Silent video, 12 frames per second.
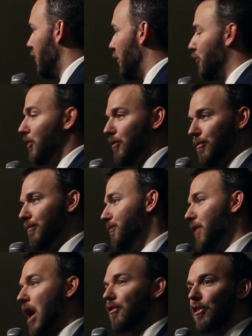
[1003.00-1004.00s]
there's a
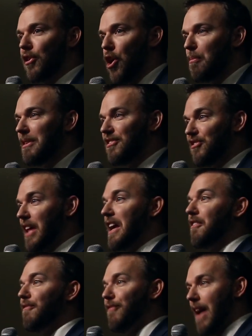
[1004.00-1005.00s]
doctrine called
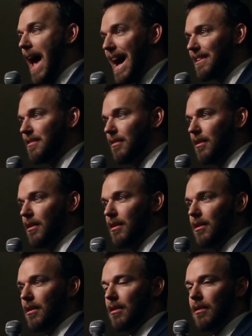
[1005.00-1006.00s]
mistake of fact.
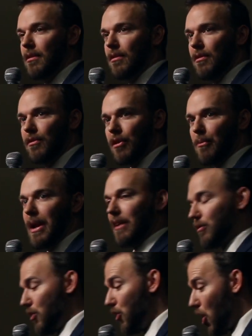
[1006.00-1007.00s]
Someone
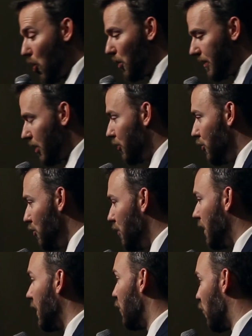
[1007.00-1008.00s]
has to know what they're
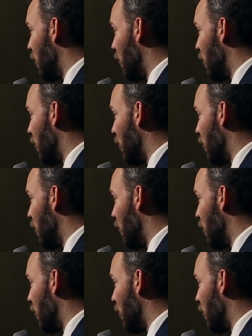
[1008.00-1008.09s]
doing in